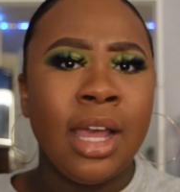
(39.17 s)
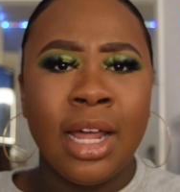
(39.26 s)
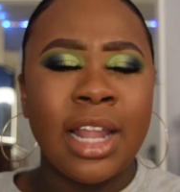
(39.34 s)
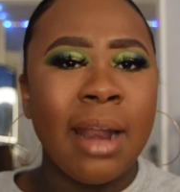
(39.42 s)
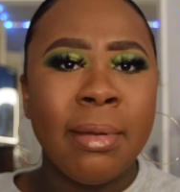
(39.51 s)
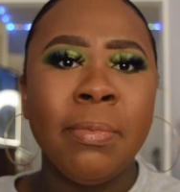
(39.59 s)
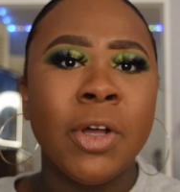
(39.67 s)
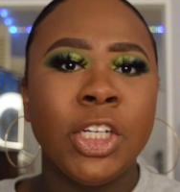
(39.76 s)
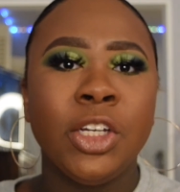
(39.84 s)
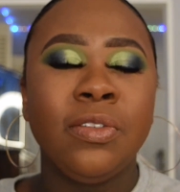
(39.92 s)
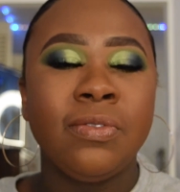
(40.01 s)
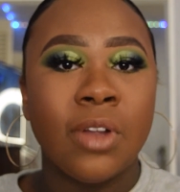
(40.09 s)
lot of people
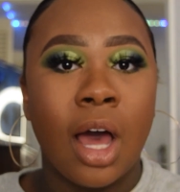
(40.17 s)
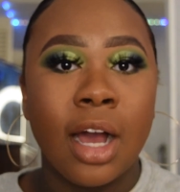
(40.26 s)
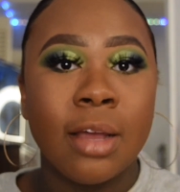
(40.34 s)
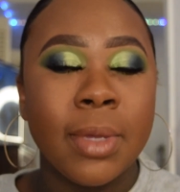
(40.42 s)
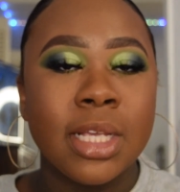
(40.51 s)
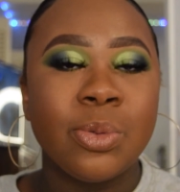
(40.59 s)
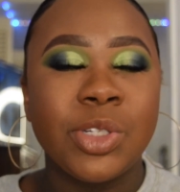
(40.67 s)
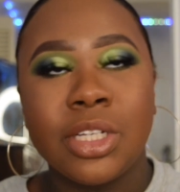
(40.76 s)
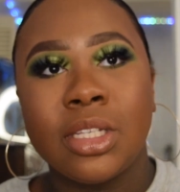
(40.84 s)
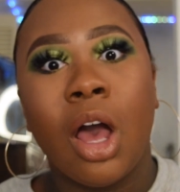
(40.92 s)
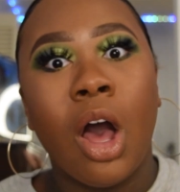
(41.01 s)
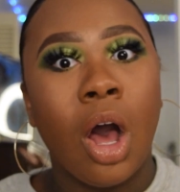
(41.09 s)
do Vlogmas, which
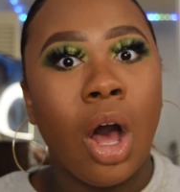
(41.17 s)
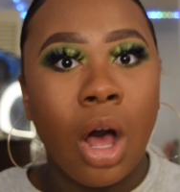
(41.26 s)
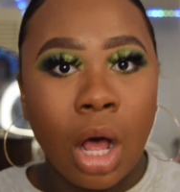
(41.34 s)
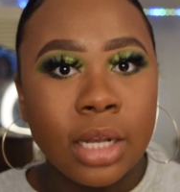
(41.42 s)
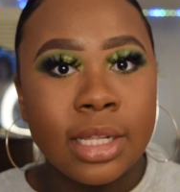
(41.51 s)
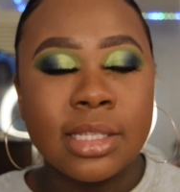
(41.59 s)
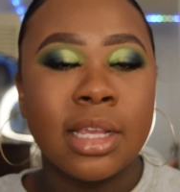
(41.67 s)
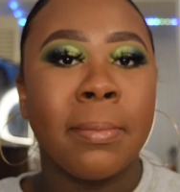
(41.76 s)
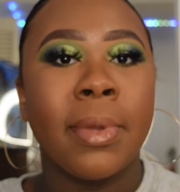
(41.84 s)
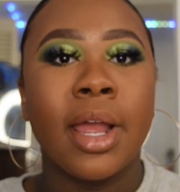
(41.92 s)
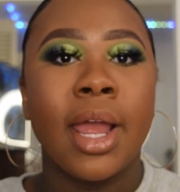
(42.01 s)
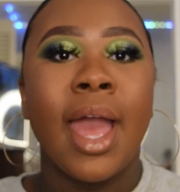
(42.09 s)
is all
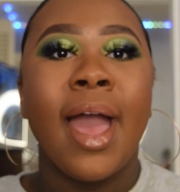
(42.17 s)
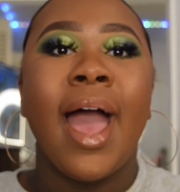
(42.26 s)
December.